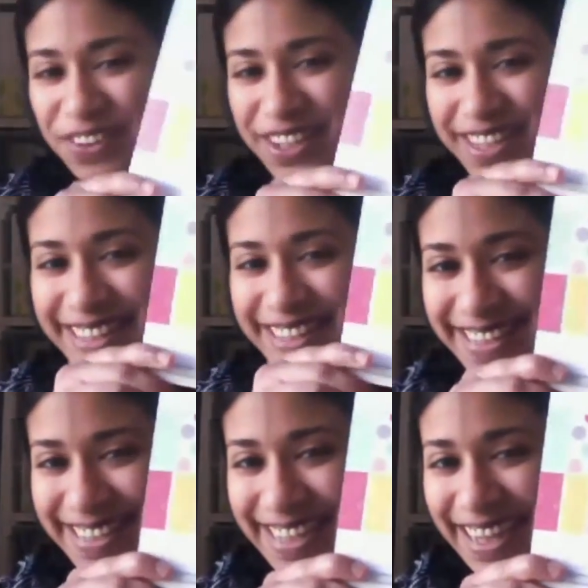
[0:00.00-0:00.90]
which is
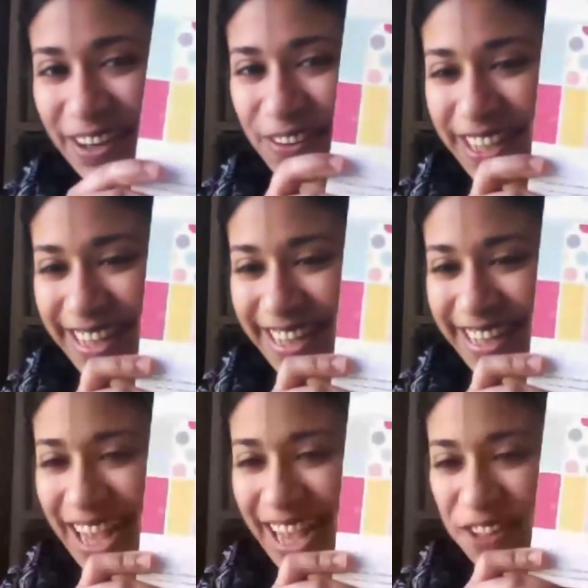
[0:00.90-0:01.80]
this really
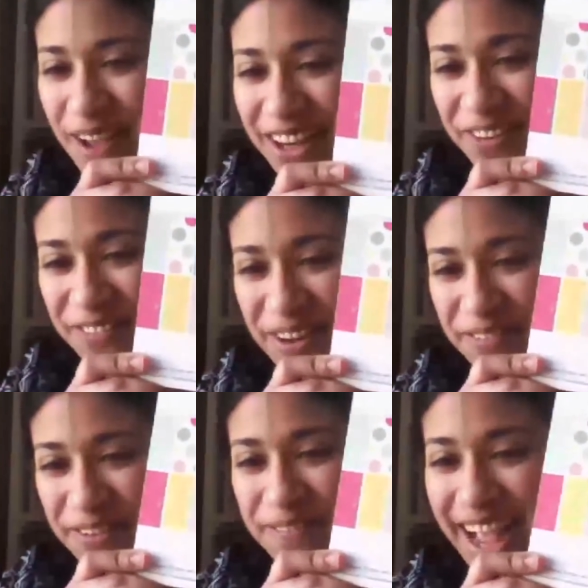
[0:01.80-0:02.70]
nice pattern
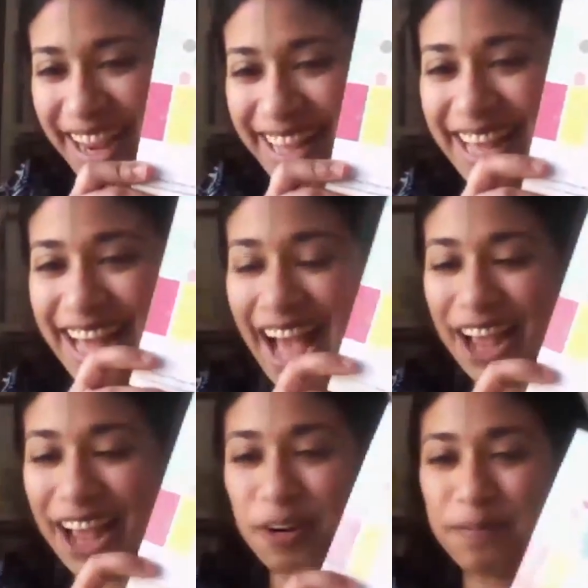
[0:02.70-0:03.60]
paper pack.
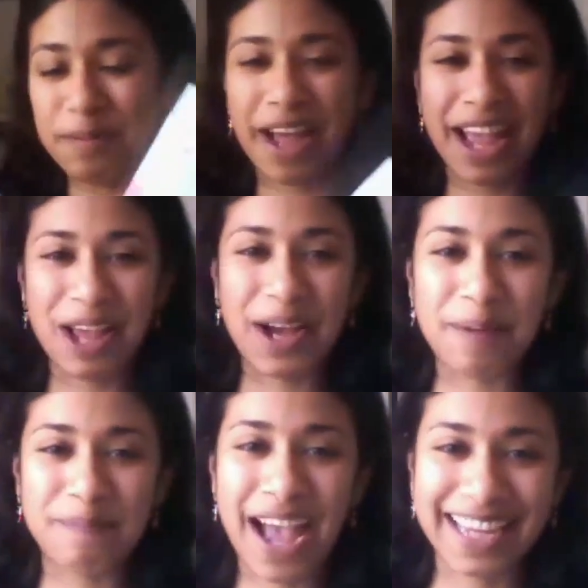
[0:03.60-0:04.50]
I opened
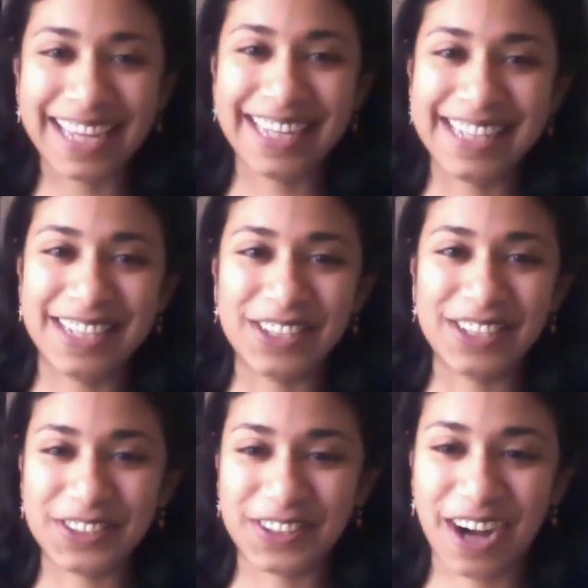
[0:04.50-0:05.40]
my package,
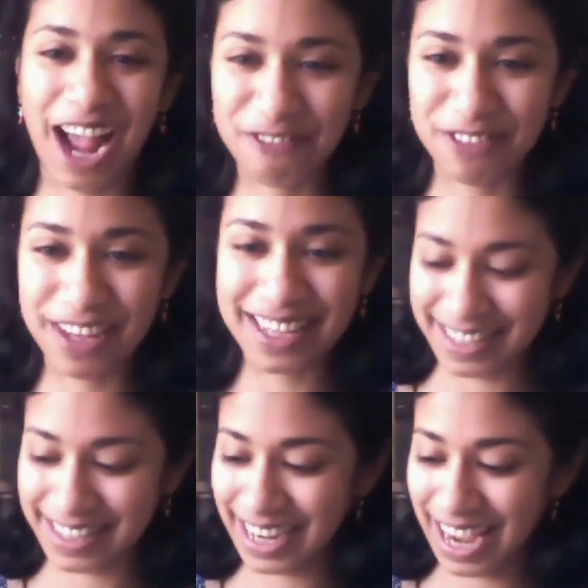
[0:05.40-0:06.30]
to craft
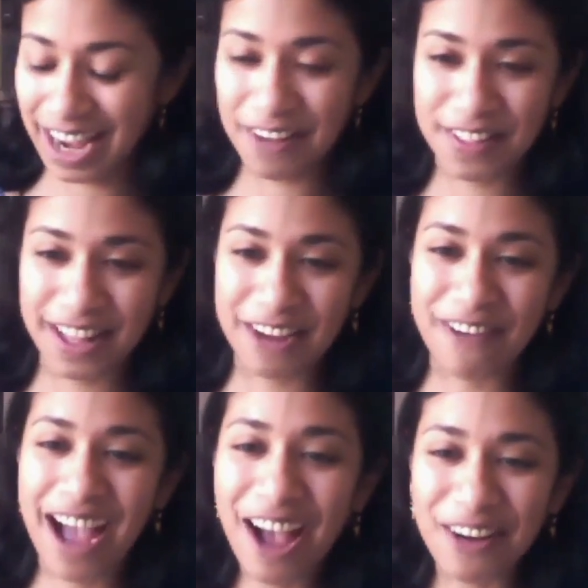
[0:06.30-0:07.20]
yesterday, and I was like,
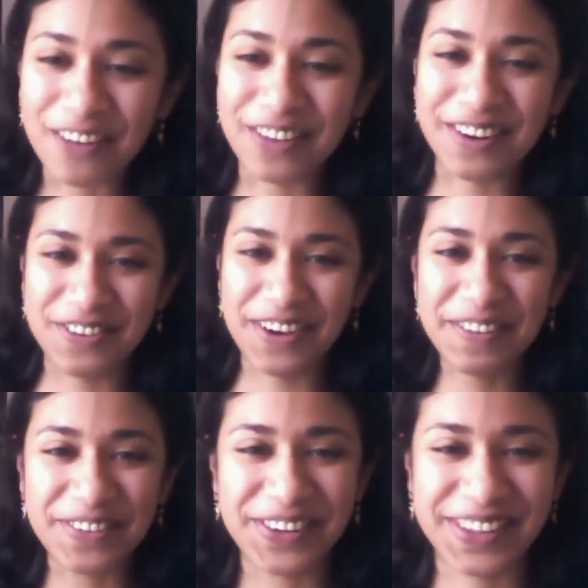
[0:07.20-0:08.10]
wow, there's
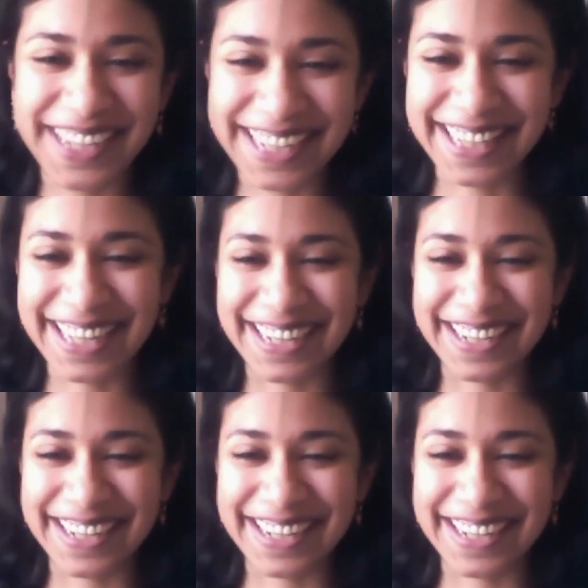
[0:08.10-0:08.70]
one more thing in there.